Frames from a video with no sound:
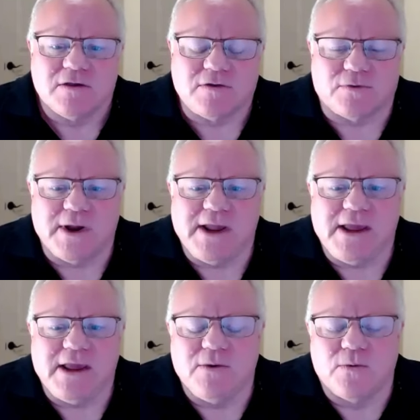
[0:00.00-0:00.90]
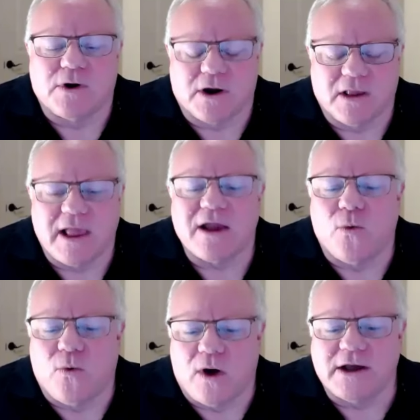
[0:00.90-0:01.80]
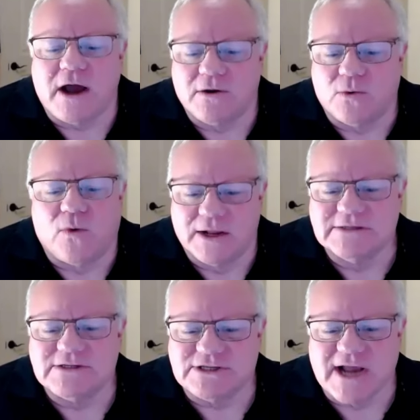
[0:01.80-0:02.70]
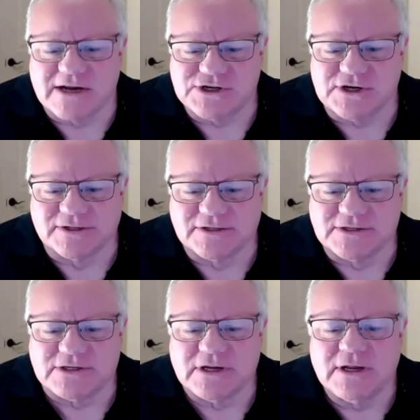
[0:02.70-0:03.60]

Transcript: 3 were like one-on-one sessions.